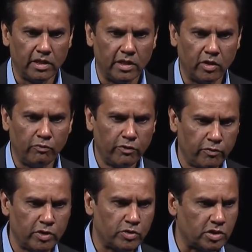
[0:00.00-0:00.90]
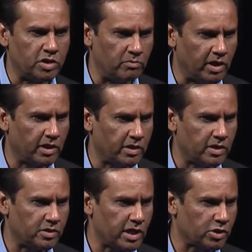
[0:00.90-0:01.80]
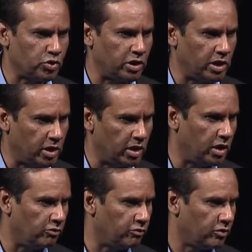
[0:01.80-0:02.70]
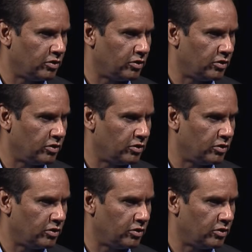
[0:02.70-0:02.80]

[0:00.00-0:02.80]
Now, 50 to 60 meg is actually enough